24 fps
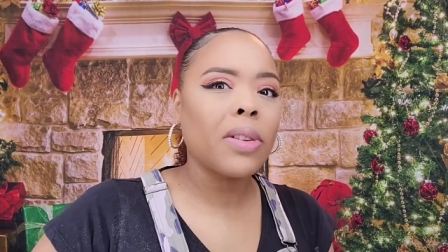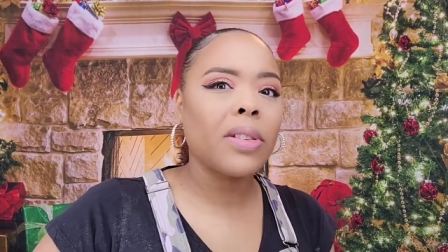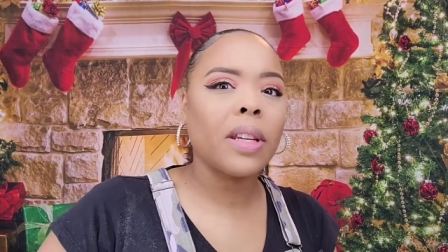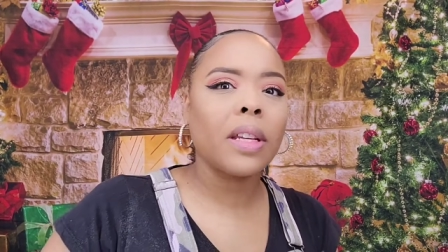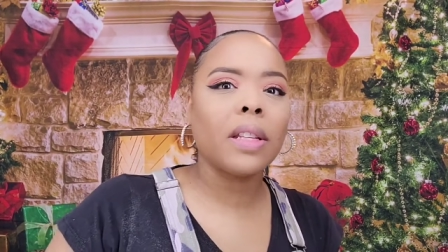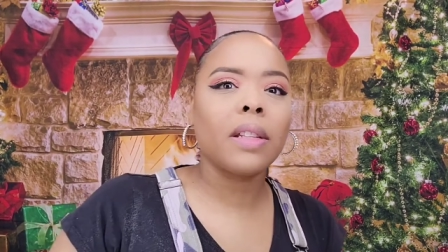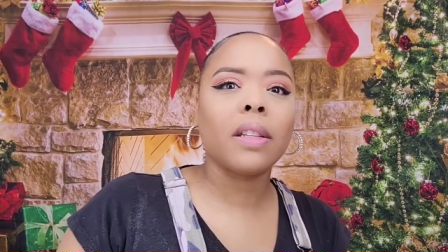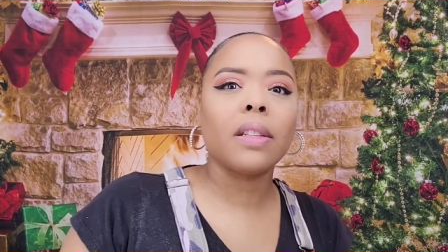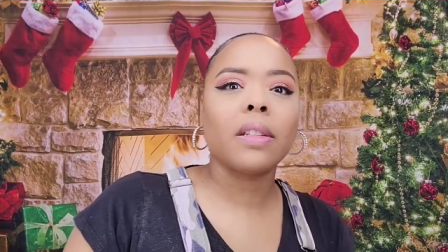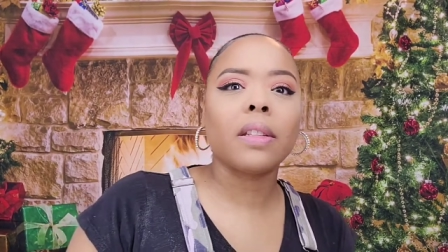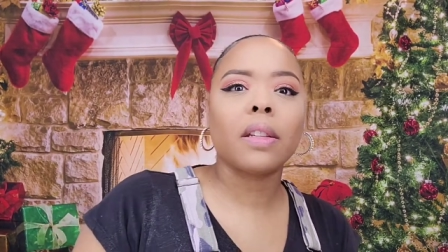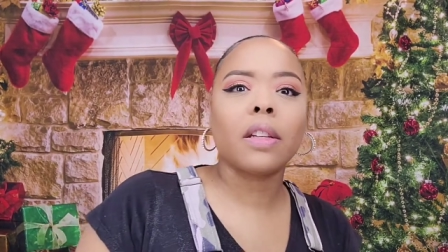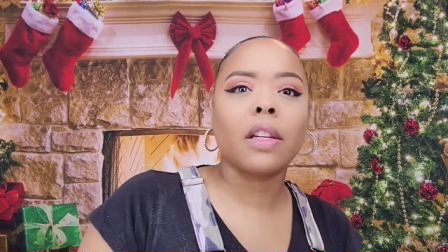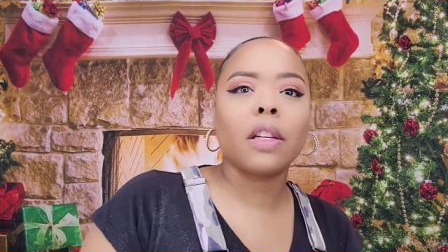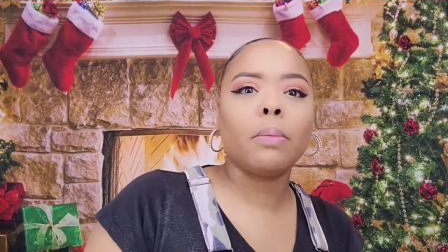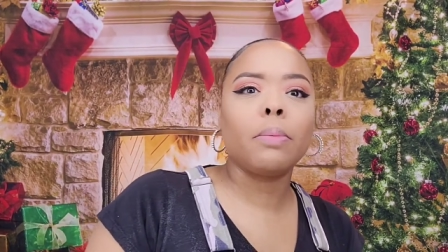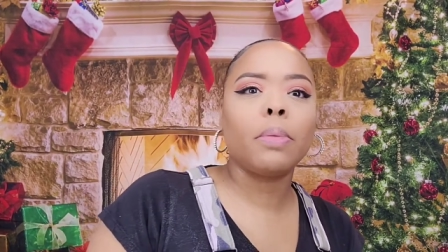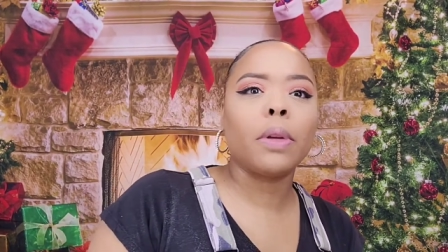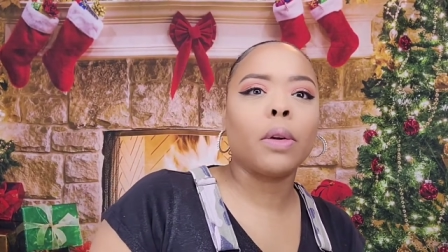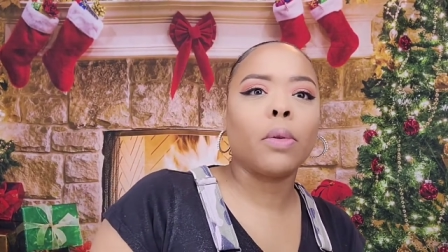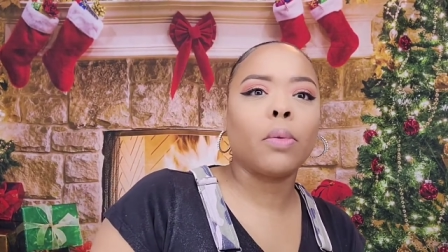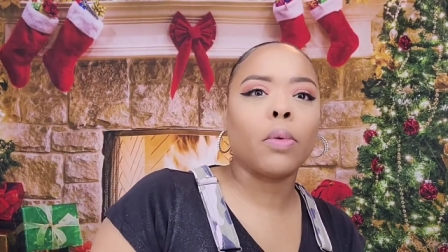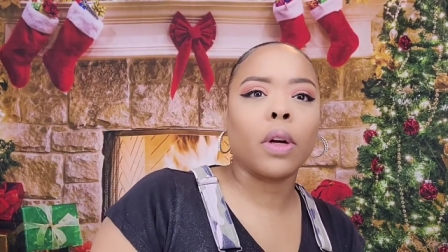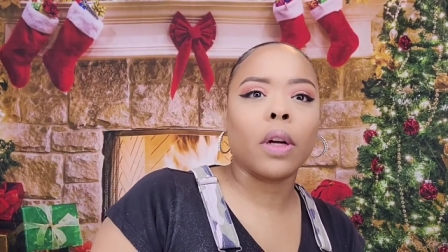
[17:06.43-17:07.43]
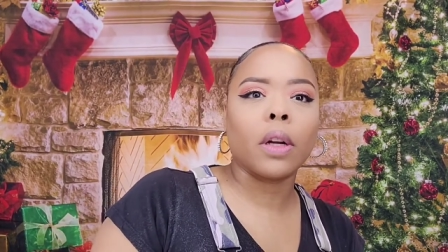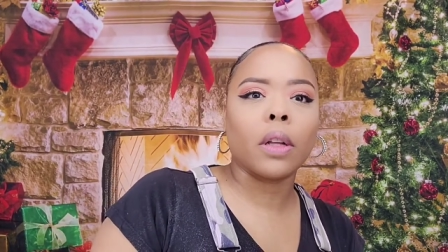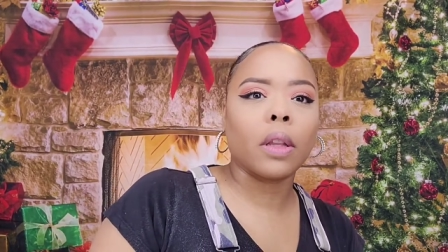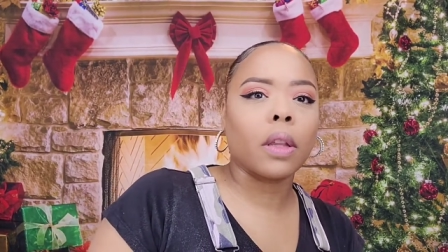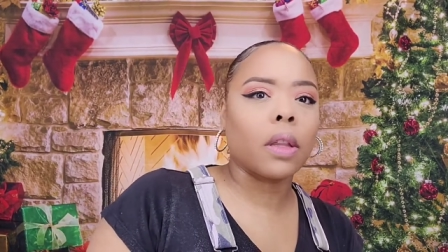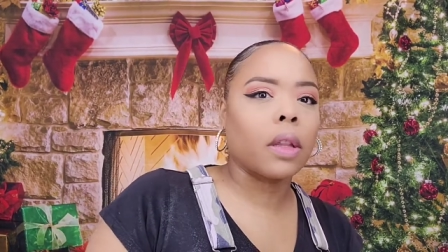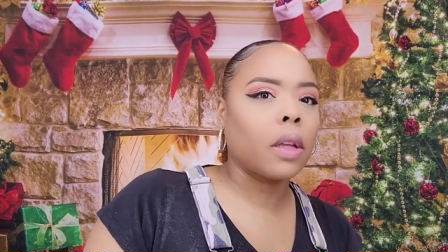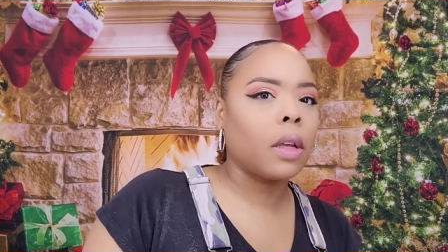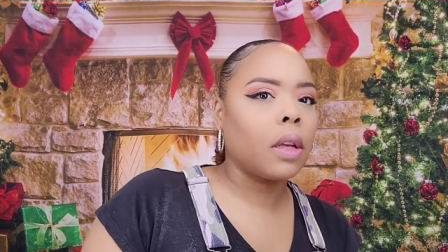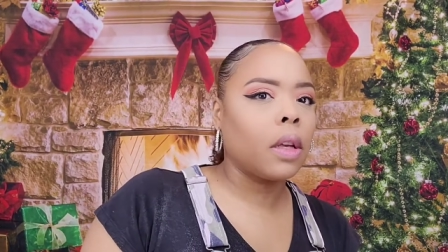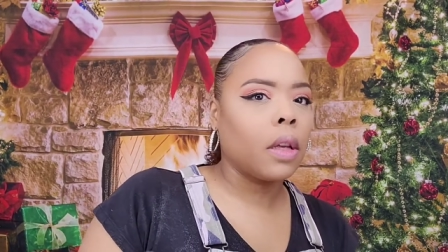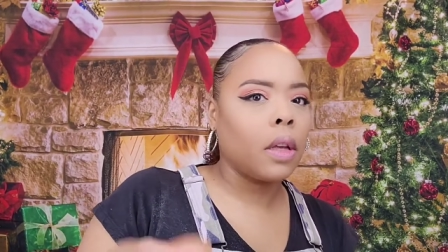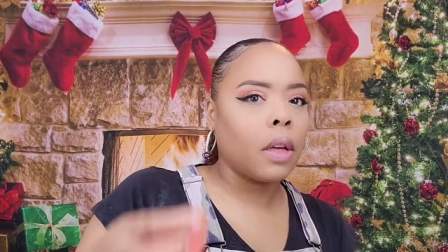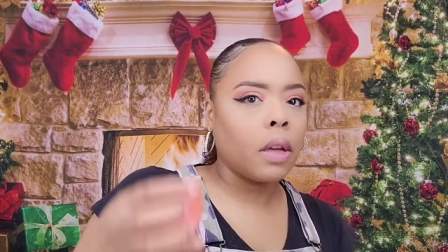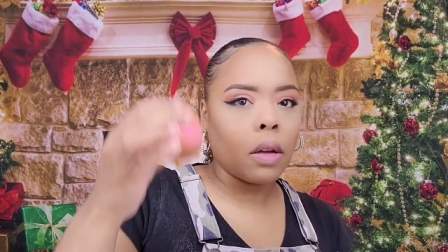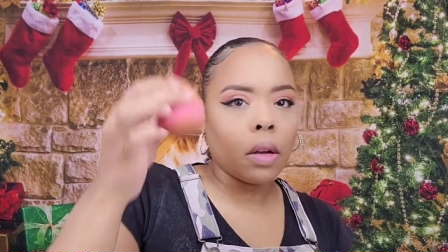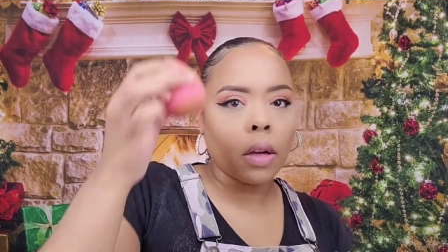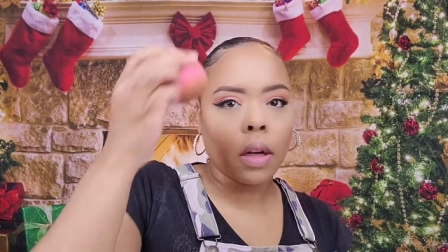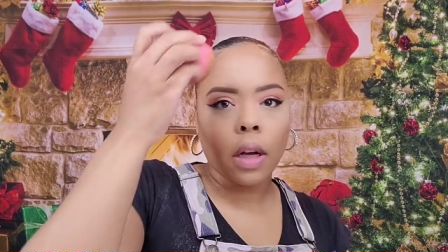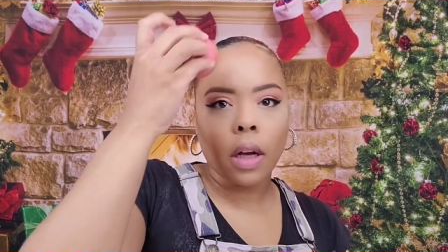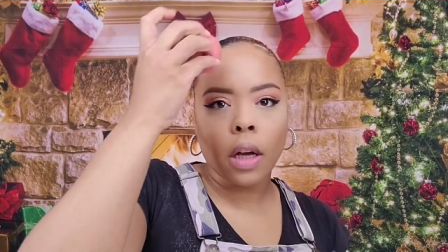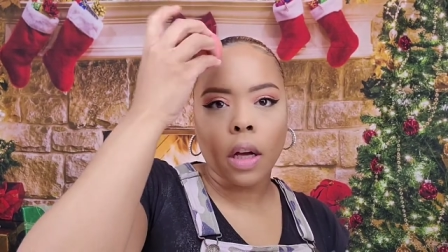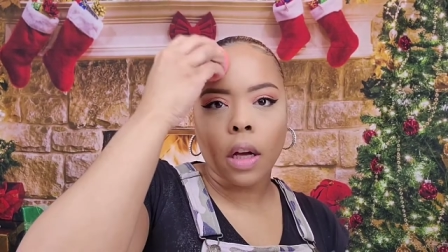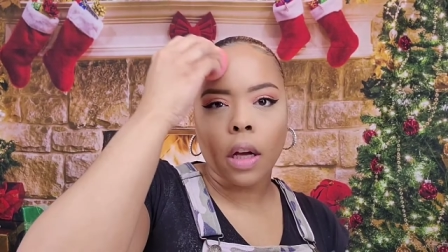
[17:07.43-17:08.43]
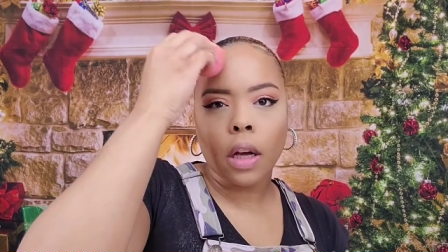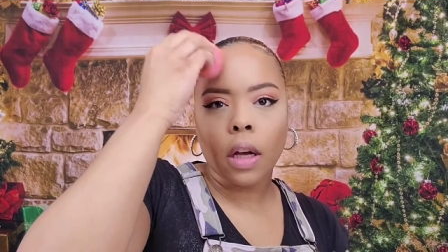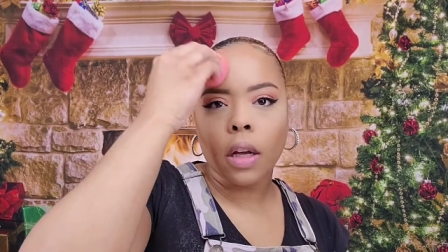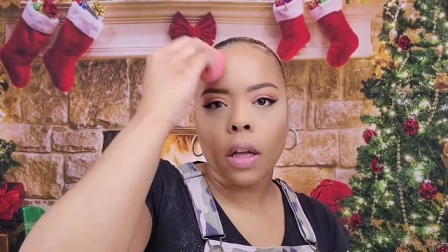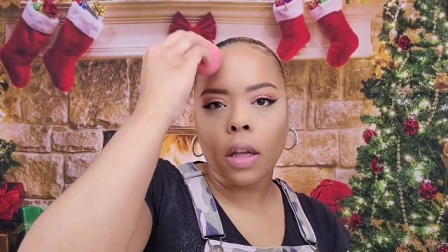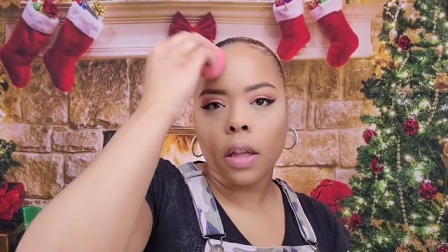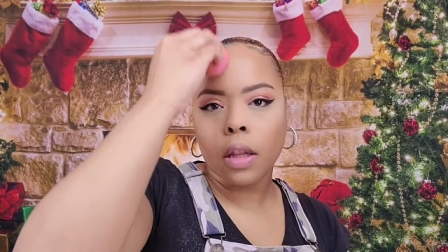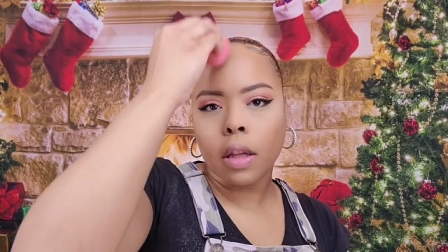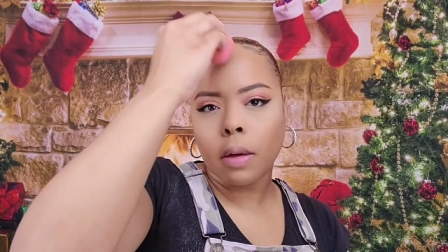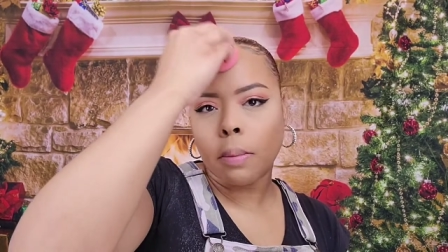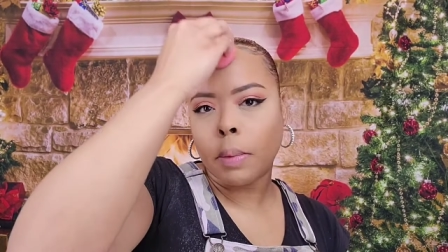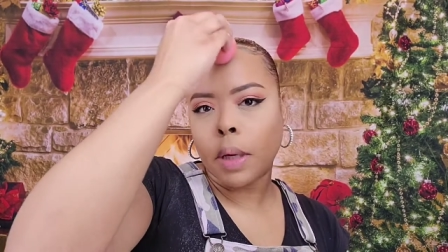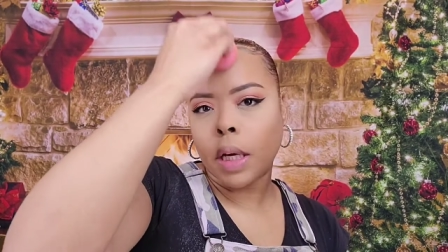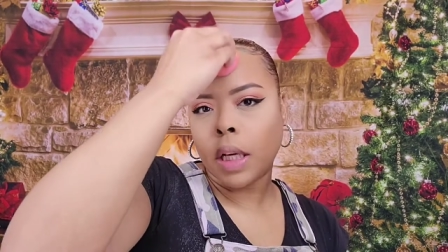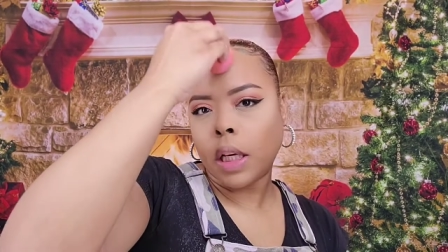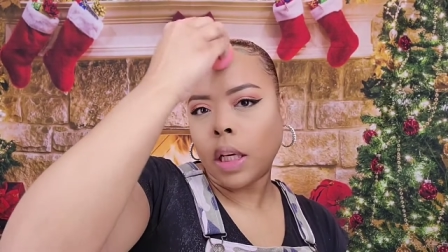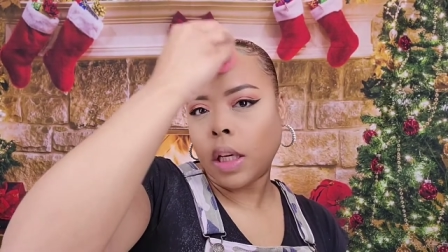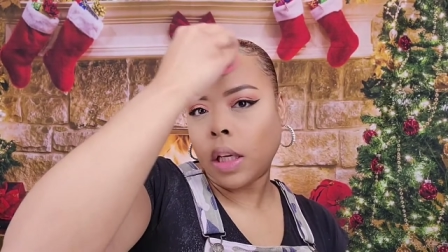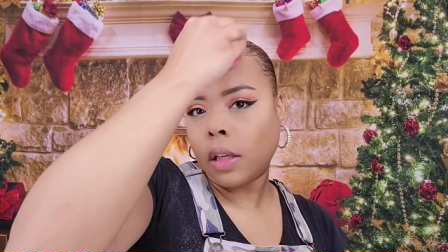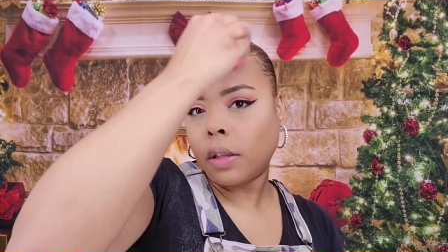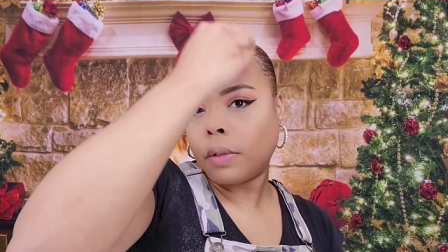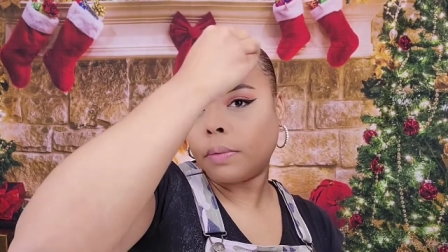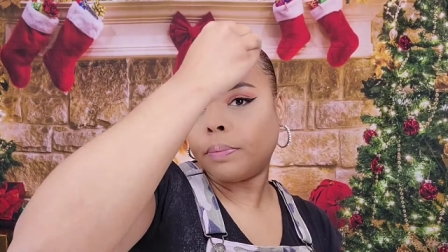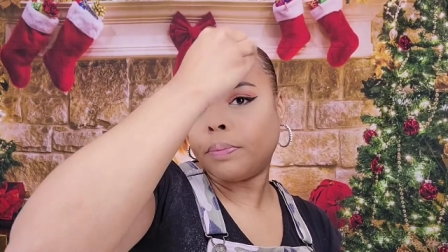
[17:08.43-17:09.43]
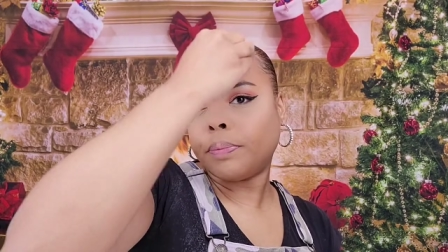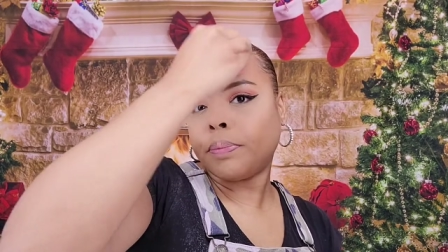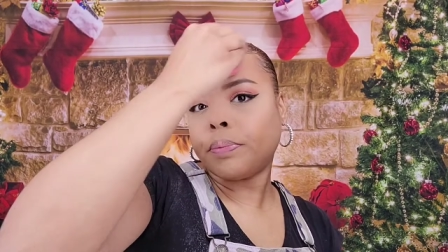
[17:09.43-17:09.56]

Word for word: say this could be worth uh, the money.